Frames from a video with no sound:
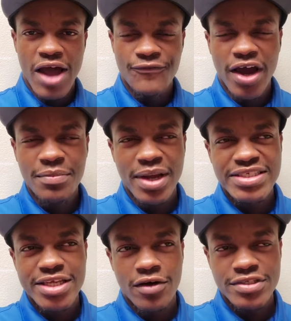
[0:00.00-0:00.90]
I find
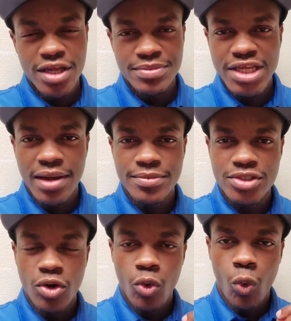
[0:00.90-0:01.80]
myself
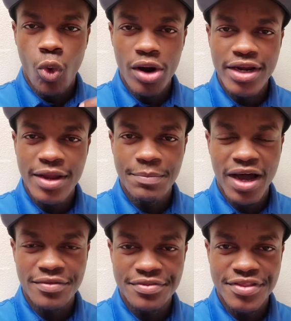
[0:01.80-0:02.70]
sometimes worried
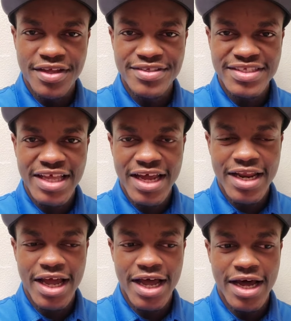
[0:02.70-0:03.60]
about things
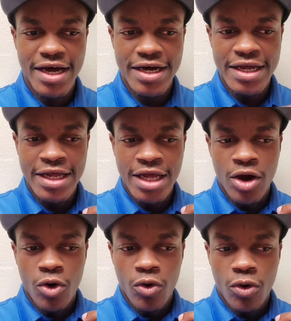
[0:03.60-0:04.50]
that
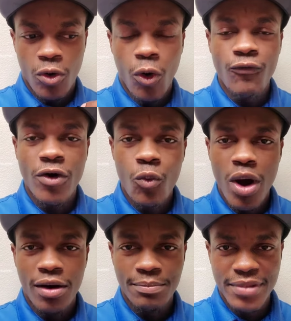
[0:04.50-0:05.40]

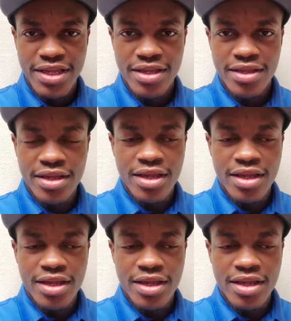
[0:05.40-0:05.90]
overwhelm me.